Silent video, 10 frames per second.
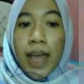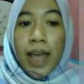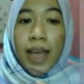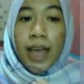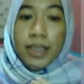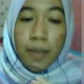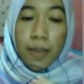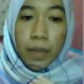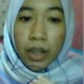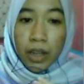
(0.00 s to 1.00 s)

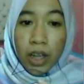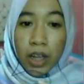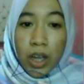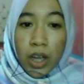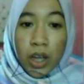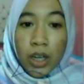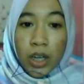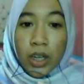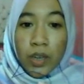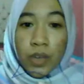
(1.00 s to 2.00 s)
Example,
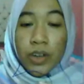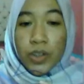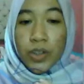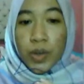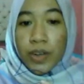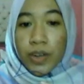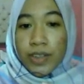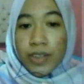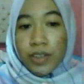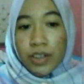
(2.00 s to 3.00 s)
you are doing
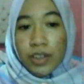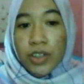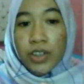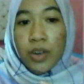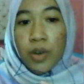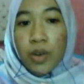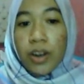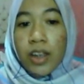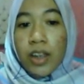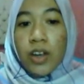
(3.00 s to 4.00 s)
research on
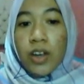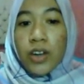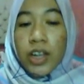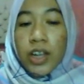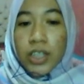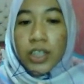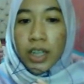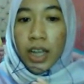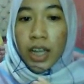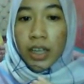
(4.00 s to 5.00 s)
working conditions
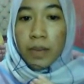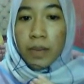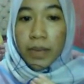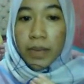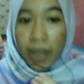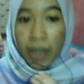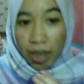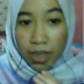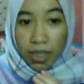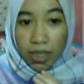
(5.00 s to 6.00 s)
at company
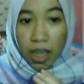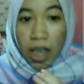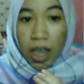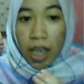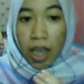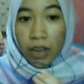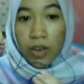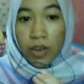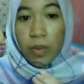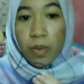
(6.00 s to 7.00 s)
X and your
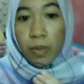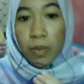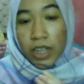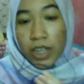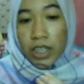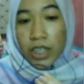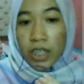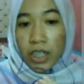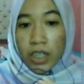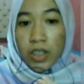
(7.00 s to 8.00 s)
population
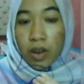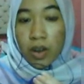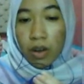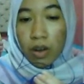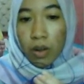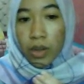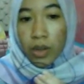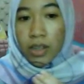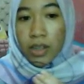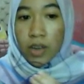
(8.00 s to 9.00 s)
is all
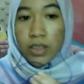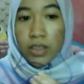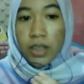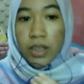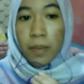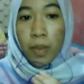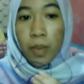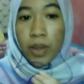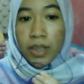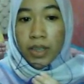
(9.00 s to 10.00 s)
1,000
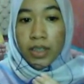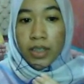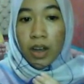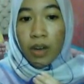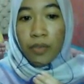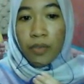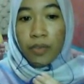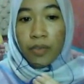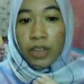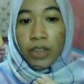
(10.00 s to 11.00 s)
employees of
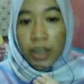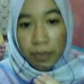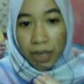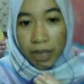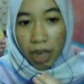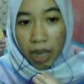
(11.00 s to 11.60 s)
the company.